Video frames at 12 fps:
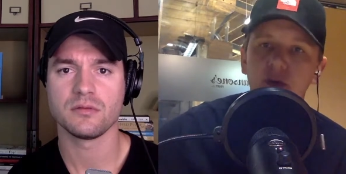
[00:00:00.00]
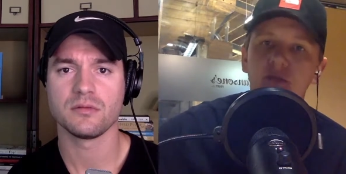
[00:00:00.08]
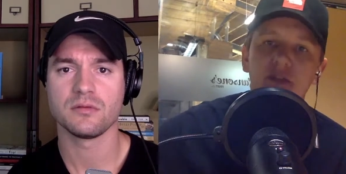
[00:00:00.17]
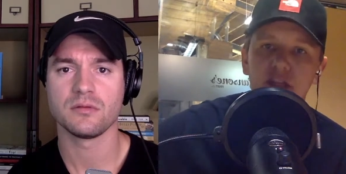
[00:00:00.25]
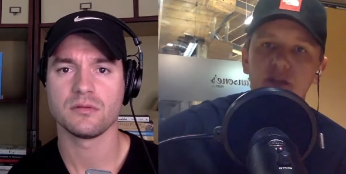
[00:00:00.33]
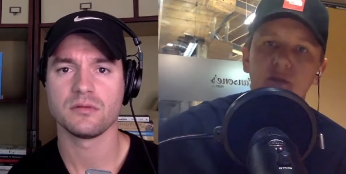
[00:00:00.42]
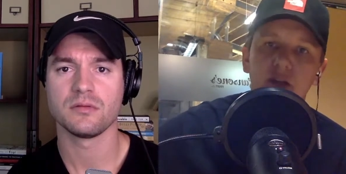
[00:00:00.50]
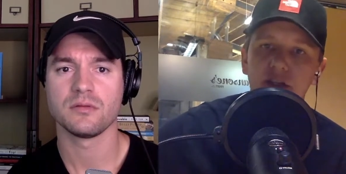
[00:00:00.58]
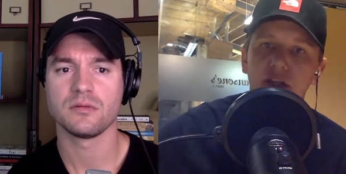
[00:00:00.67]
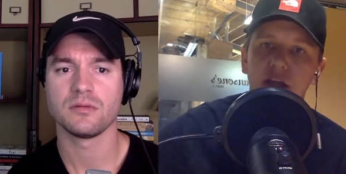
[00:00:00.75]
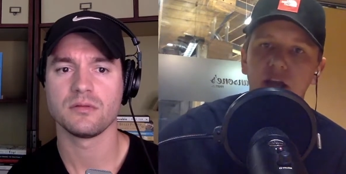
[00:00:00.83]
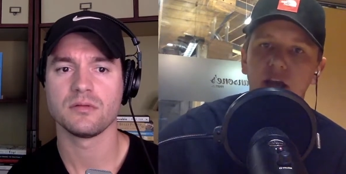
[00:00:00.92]
Speaker 1: have 6 months
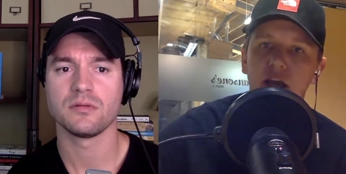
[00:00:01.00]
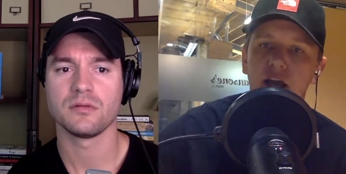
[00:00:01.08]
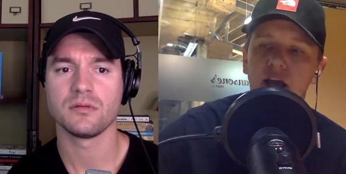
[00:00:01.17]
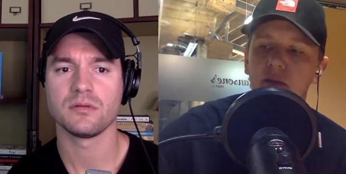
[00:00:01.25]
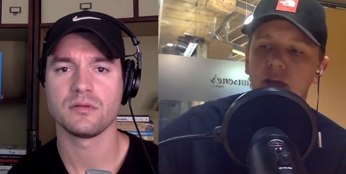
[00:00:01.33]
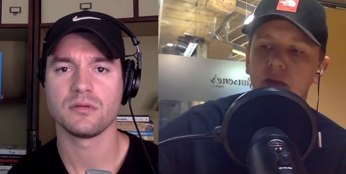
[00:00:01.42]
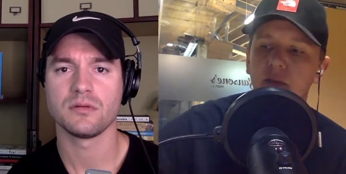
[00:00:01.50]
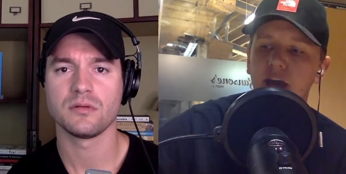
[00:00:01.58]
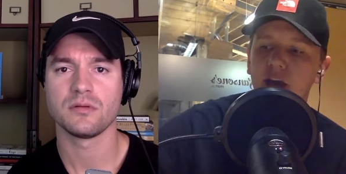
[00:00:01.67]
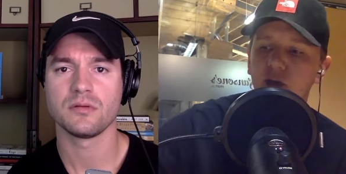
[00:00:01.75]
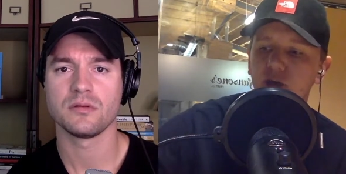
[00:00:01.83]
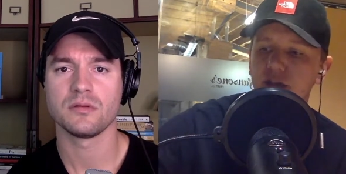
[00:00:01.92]
to pay it back.
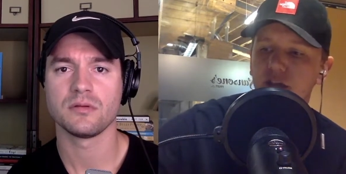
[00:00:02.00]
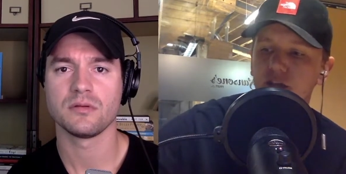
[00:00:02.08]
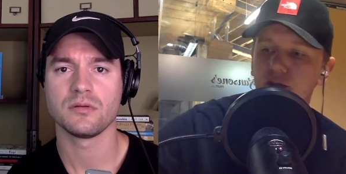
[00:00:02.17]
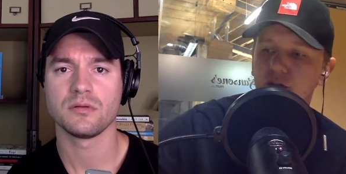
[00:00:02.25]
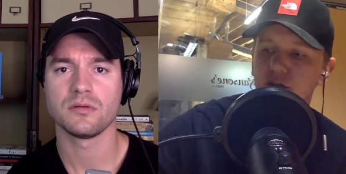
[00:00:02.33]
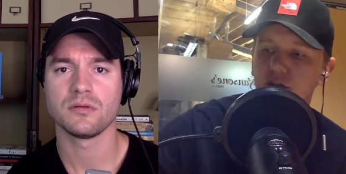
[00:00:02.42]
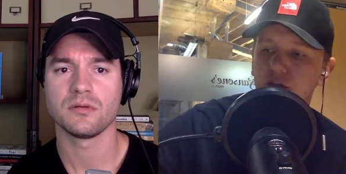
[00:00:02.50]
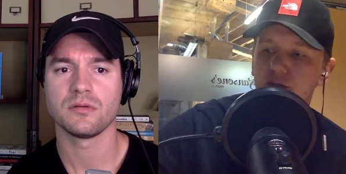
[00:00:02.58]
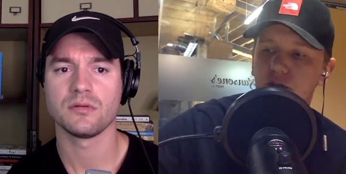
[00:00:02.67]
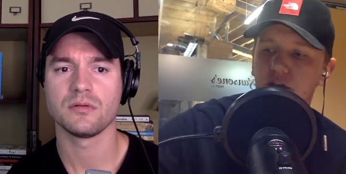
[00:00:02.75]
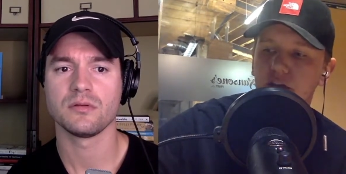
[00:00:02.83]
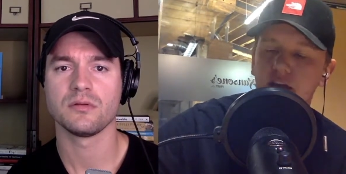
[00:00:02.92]
We're scheduled to use all
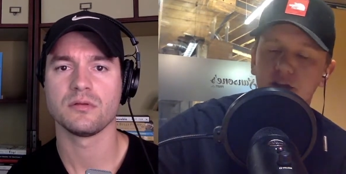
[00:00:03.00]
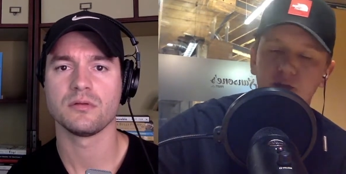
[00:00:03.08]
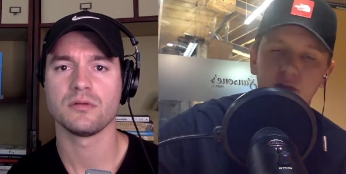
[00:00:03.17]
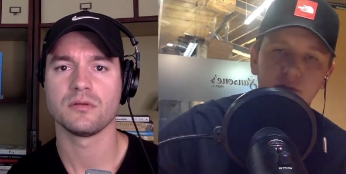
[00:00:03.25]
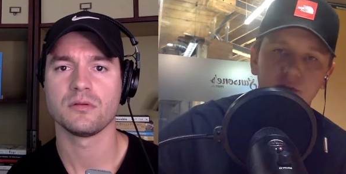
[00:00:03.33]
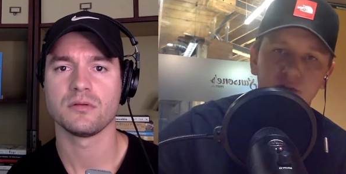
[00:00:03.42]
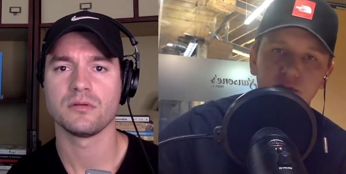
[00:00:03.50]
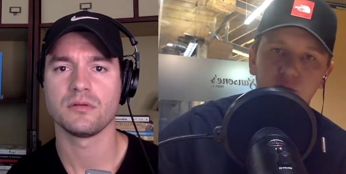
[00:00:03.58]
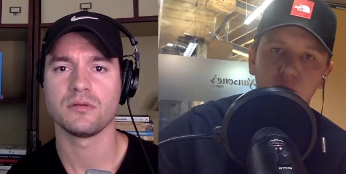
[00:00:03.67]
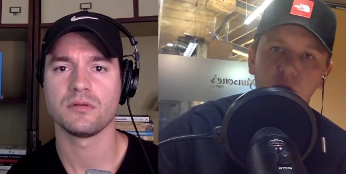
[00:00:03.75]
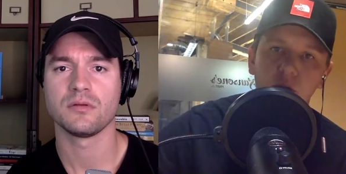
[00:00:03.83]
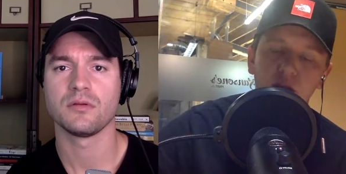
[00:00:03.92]
that cash within the first
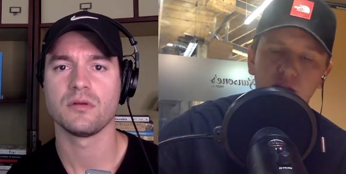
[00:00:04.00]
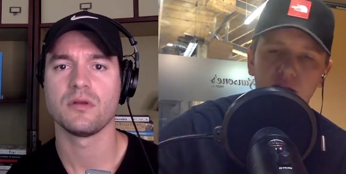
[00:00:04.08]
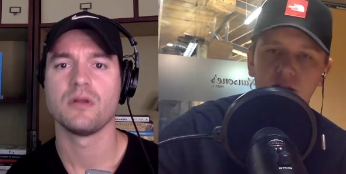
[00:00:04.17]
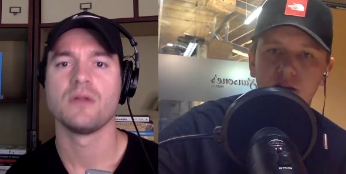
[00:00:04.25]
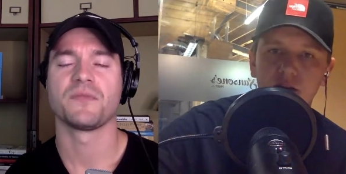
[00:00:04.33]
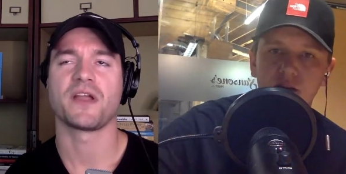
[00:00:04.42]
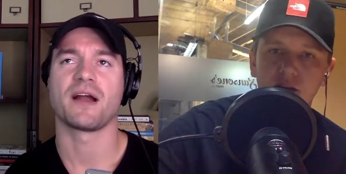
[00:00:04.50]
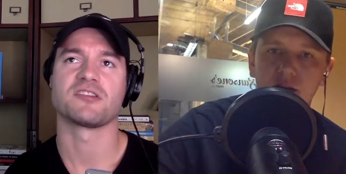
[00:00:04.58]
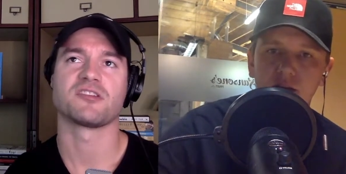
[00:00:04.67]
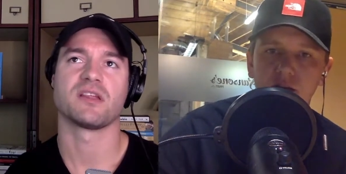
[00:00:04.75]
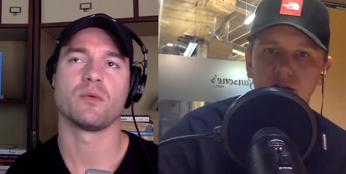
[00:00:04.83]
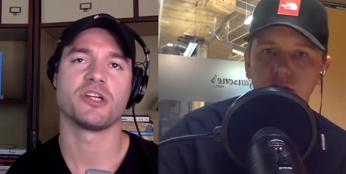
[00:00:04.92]
three.
Speaker 2: Got it.
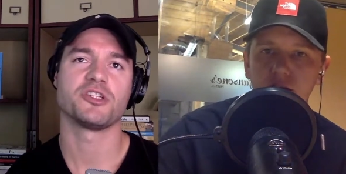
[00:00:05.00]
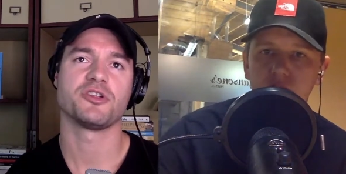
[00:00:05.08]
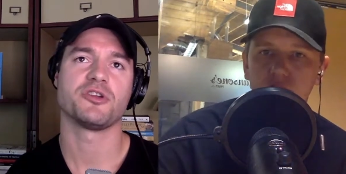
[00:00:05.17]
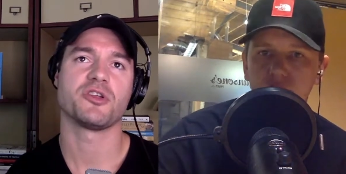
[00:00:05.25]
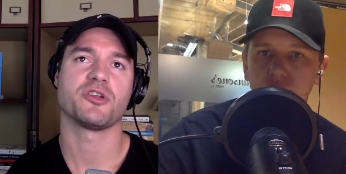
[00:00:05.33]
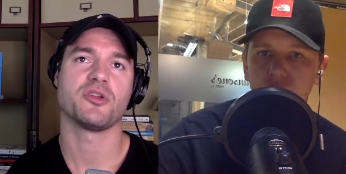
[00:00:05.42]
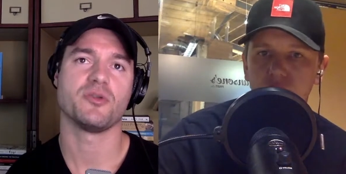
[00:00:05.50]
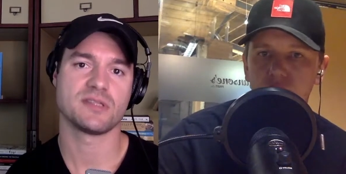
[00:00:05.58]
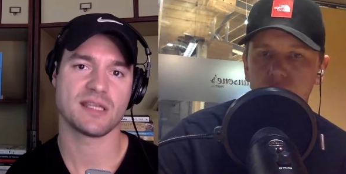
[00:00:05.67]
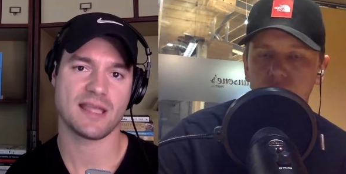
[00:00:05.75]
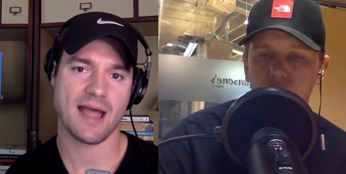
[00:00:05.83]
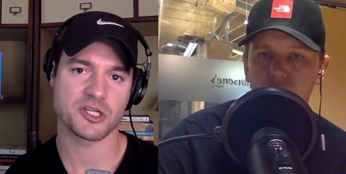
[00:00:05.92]
So they want you to use the
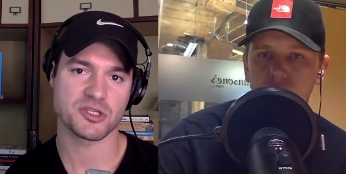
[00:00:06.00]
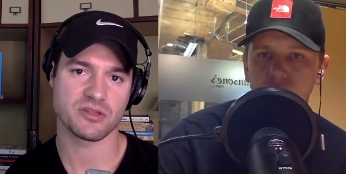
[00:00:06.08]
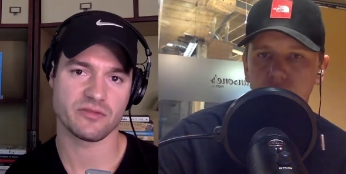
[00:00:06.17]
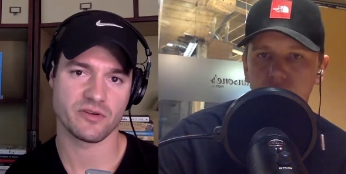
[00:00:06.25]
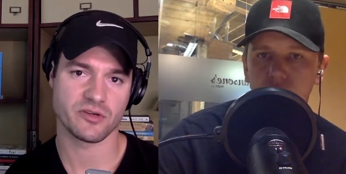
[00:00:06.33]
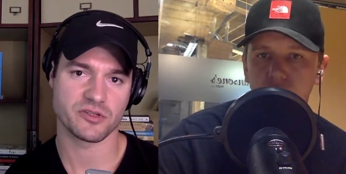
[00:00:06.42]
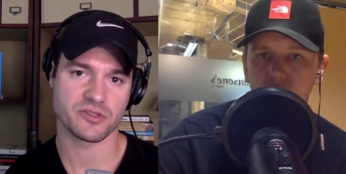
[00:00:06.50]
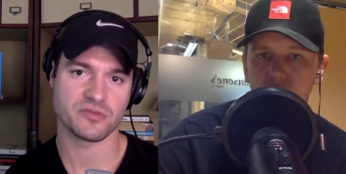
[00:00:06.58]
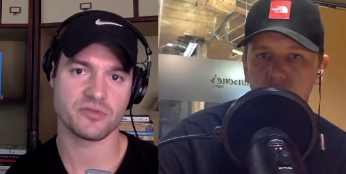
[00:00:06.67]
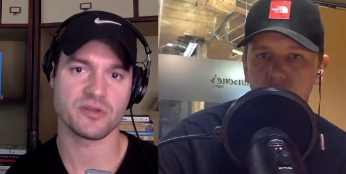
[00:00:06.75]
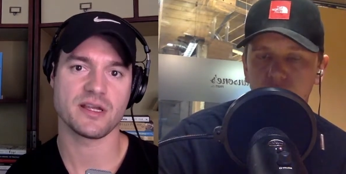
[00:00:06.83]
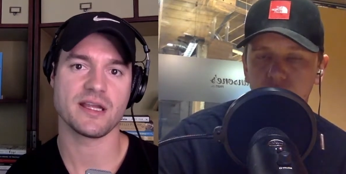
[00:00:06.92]
cash in the first
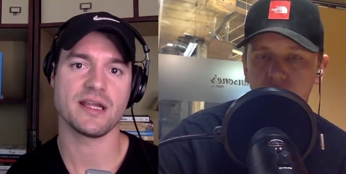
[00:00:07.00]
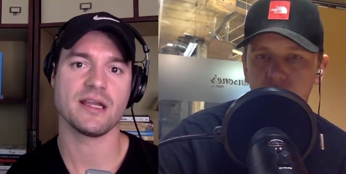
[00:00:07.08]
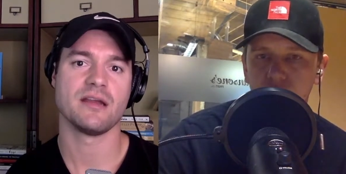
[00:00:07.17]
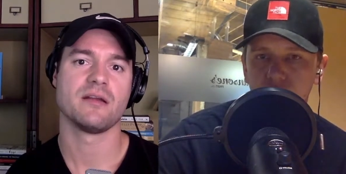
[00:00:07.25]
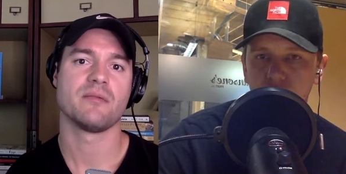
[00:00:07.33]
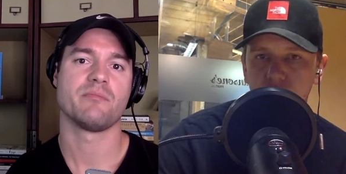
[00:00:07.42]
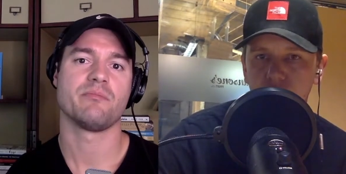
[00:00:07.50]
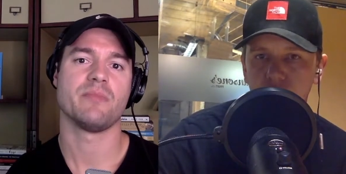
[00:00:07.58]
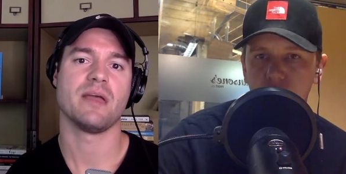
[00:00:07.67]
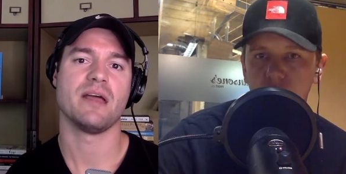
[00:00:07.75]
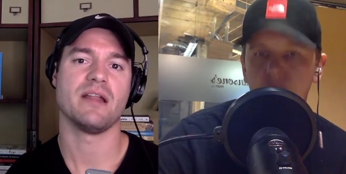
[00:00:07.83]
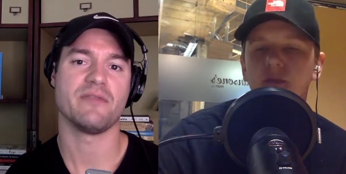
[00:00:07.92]
three.
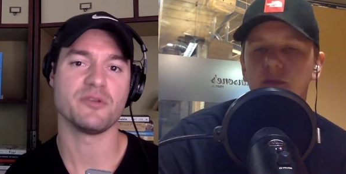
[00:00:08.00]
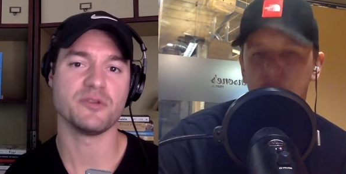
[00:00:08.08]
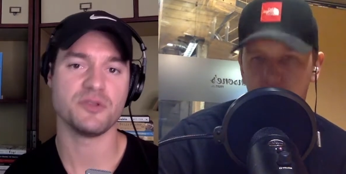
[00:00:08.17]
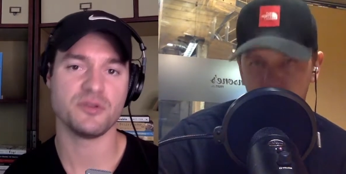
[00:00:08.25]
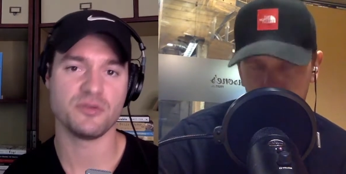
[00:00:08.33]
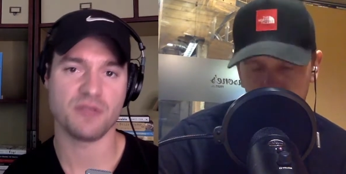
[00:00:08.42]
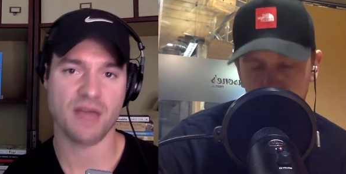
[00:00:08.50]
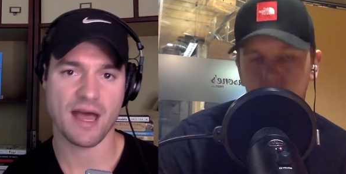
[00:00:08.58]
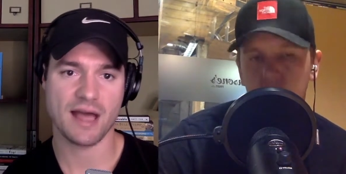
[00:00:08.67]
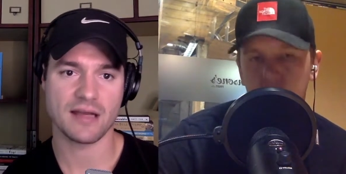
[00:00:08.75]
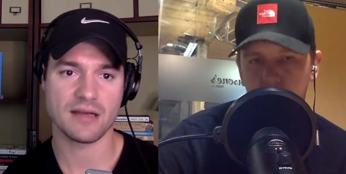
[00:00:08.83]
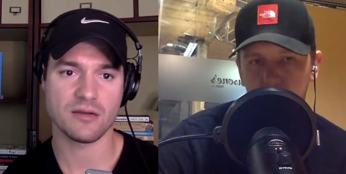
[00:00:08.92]
And if you do
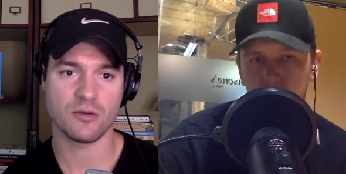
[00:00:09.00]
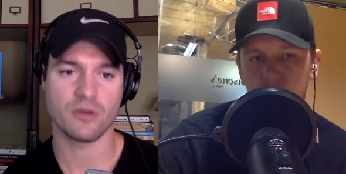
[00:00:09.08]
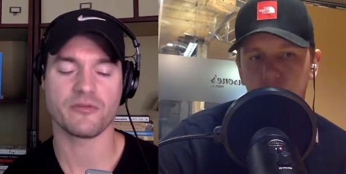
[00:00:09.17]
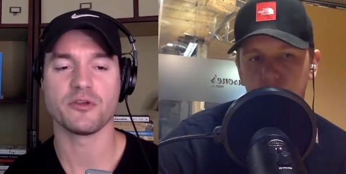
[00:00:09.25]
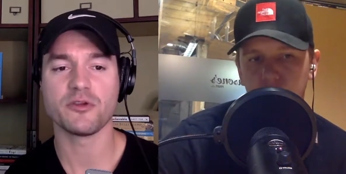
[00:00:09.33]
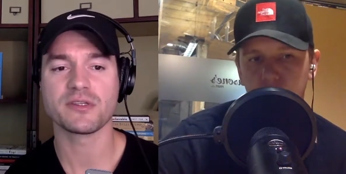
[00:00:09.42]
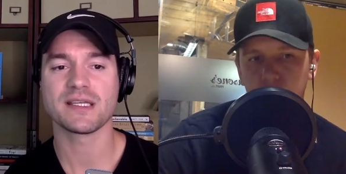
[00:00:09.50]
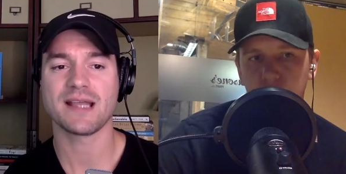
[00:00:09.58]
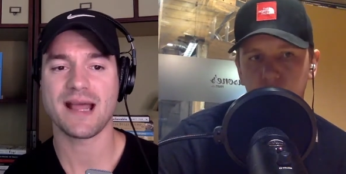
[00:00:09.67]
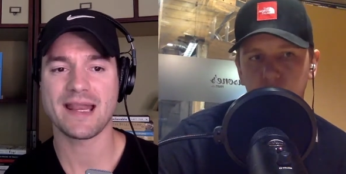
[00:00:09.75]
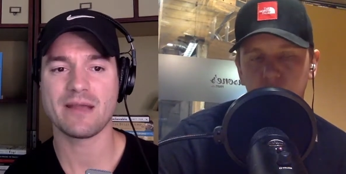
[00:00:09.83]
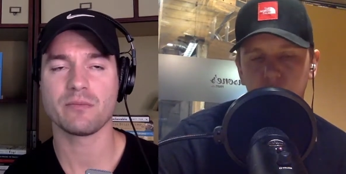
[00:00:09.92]
that, or if you use it
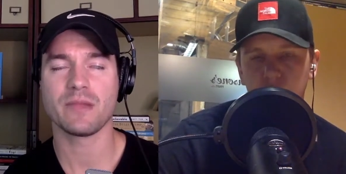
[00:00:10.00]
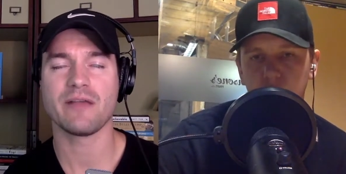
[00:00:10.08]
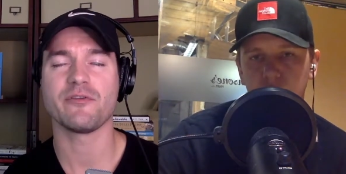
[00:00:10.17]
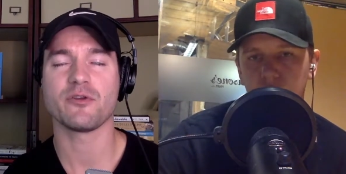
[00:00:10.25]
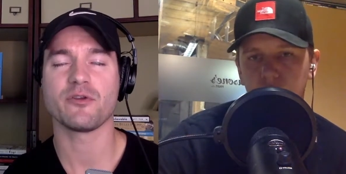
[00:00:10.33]
if you